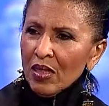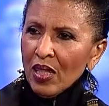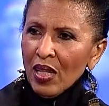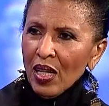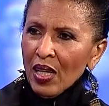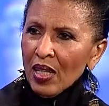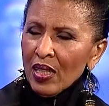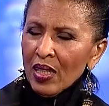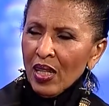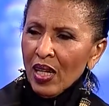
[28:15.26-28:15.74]

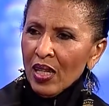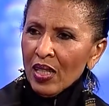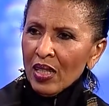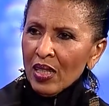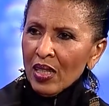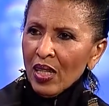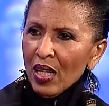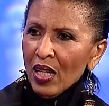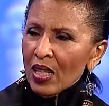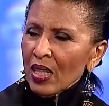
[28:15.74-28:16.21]

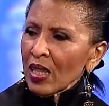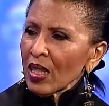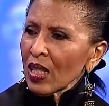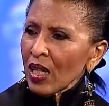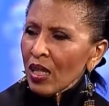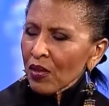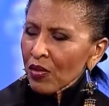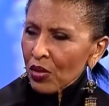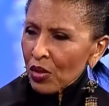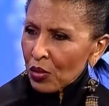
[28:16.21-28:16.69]
I
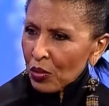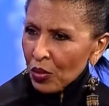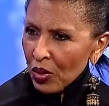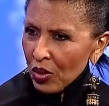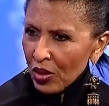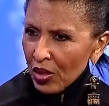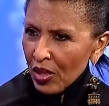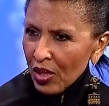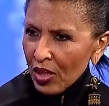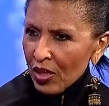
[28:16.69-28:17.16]
love her
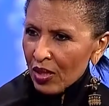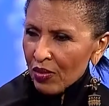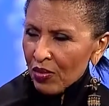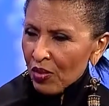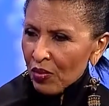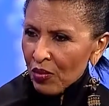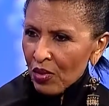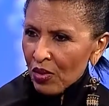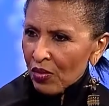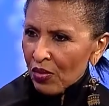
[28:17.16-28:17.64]
work.
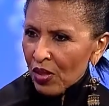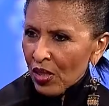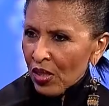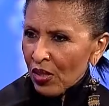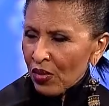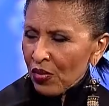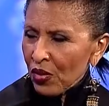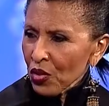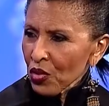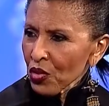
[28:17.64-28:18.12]
From the
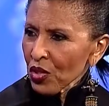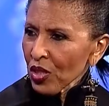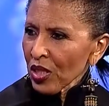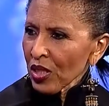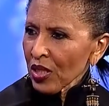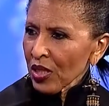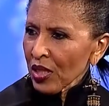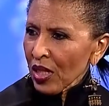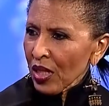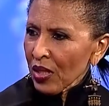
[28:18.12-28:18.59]
very first
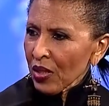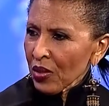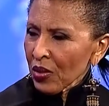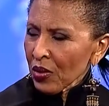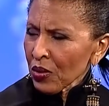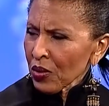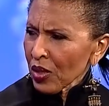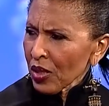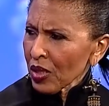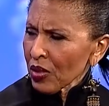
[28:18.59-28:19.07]
thing that I
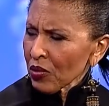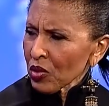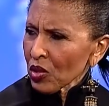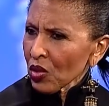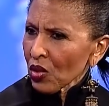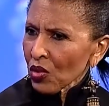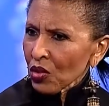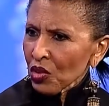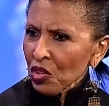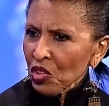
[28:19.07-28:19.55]
heard, I think it was
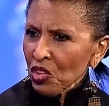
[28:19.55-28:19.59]
called